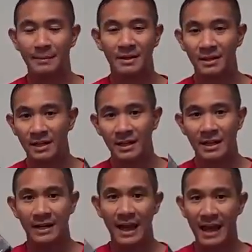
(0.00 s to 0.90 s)
I mean,
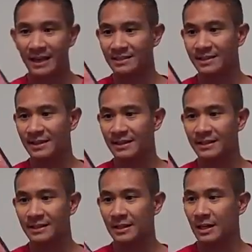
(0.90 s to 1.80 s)
it has
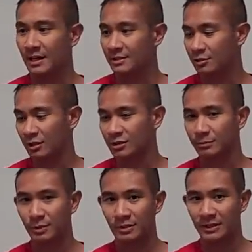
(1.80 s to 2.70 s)
the uh,
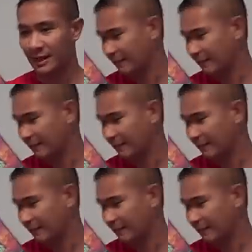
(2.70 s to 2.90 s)
instruction booklet,